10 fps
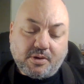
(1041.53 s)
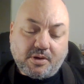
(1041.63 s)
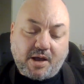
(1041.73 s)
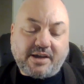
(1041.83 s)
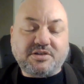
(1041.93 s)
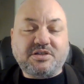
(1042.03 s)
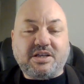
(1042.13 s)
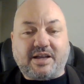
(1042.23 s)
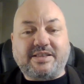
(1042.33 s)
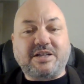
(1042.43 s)
I can see
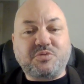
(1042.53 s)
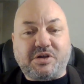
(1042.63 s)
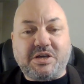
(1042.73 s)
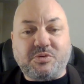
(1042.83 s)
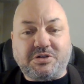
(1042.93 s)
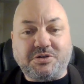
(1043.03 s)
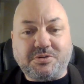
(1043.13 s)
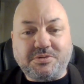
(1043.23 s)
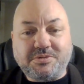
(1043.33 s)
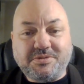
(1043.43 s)
like that's what he would do.
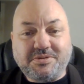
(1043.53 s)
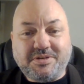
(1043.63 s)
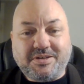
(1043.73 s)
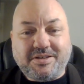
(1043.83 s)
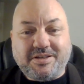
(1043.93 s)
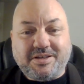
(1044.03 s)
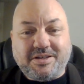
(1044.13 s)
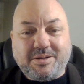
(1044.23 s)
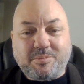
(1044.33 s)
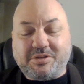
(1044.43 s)

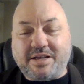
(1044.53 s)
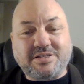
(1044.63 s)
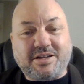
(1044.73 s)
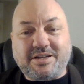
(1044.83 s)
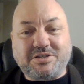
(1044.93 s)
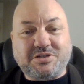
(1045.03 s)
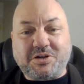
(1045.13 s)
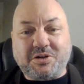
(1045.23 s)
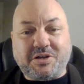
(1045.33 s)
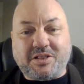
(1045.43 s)
But that's not
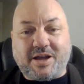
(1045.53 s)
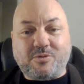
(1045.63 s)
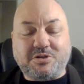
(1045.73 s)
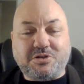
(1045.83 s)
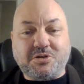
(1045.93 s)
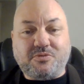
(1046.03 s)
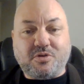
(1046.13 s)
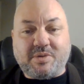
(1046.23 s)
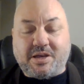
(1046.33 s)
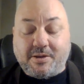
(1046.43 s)
necessarily like what's good for
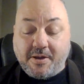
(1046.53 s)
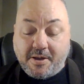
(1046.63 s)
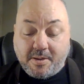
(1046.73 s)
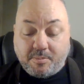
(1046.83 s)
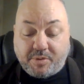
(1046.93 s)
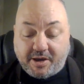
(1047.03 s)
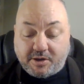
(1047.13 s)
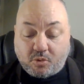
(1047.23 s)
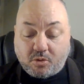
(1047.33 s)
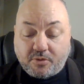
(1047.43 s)
me. But in
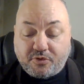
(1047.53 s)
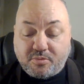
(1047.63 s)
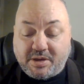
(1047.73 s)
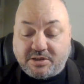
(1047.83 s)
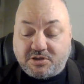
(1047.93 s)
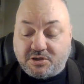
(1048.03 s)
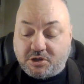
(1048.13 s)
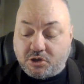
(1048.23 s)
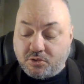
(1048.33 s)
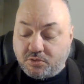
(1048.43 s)
order for me to
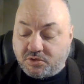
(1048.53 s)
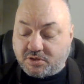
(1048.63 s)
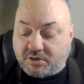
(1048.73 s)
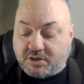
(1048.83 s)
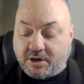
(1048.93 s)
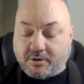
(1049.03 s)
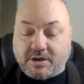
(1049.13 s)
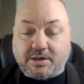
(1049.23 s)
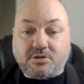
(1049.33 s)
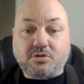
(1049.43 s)
use the
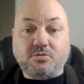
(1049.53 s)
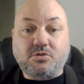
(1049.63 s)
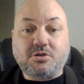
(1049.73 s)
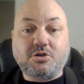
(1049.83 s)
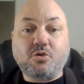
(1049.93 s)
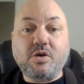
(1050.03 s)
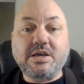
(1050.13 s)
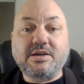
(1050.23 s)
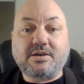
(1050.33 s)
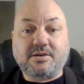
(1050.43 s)
theory to tweak